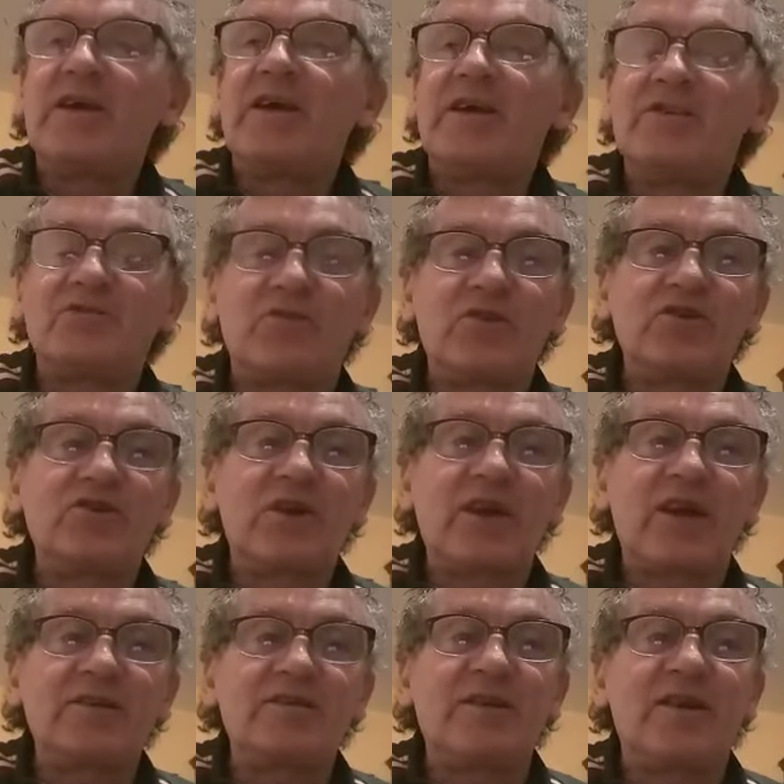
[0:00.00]
he's going to stick
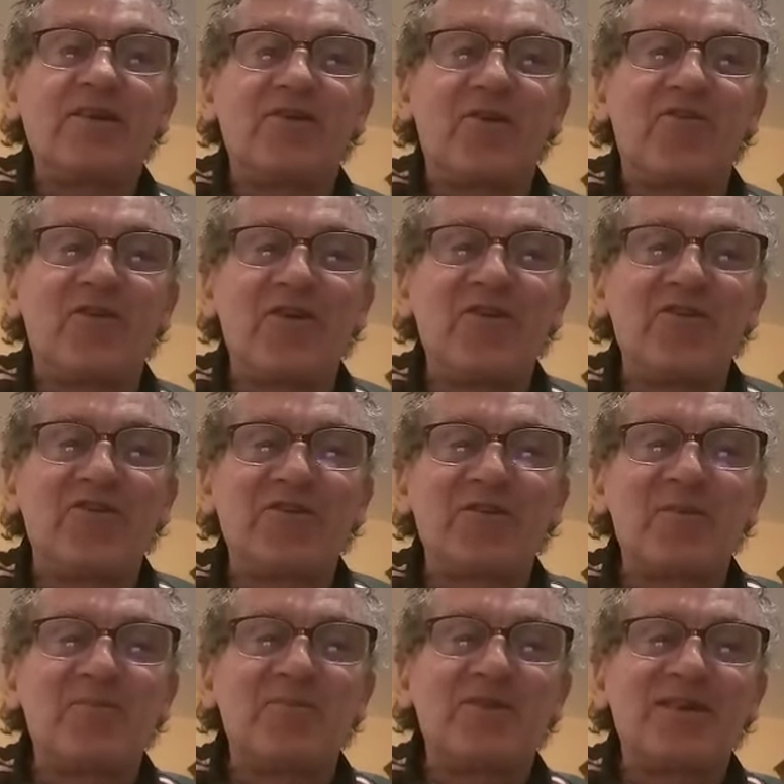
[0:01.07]
at it anyway for another
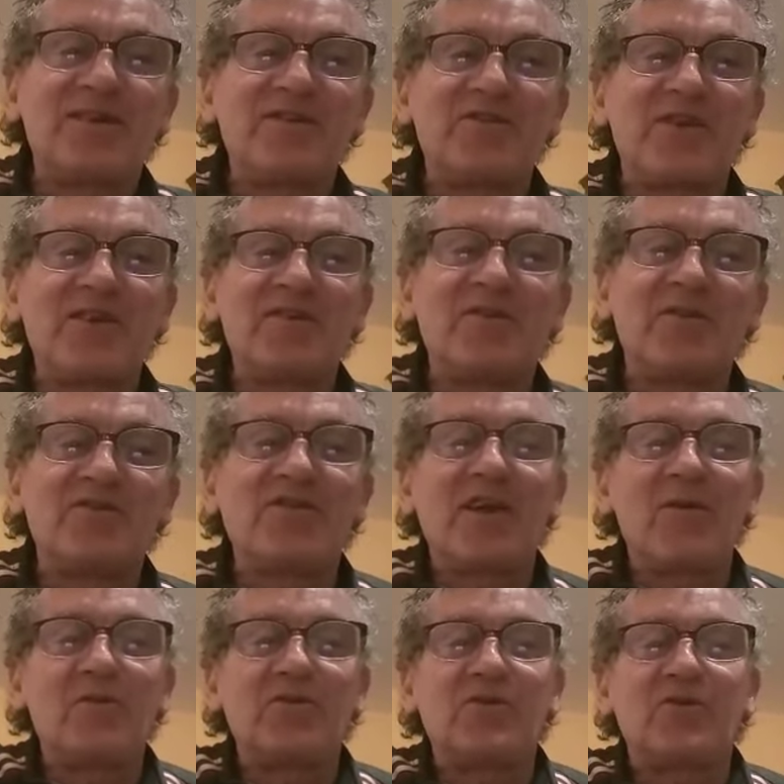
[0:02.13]
couple of days anyway, see
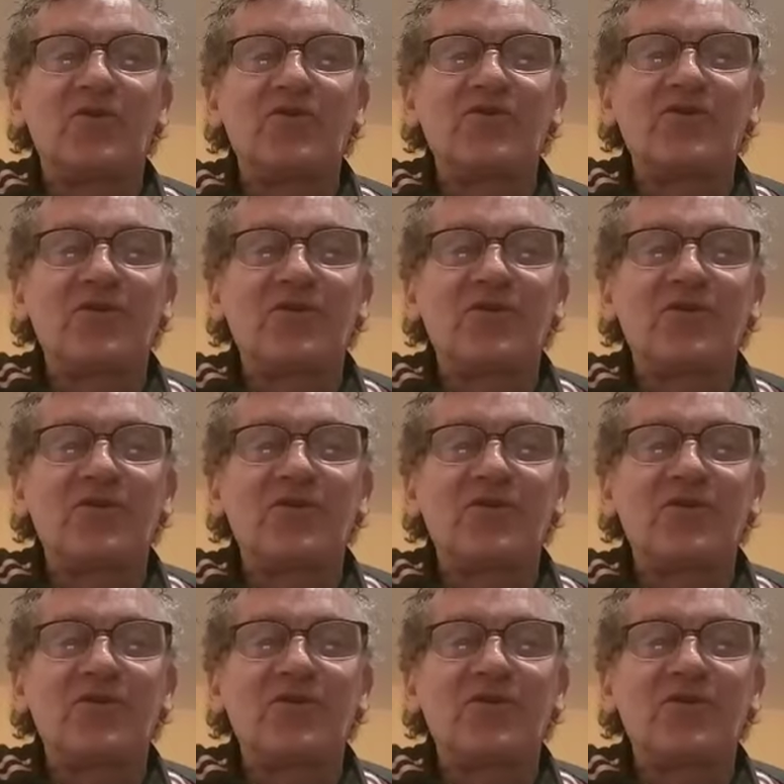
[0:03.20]
how it goes.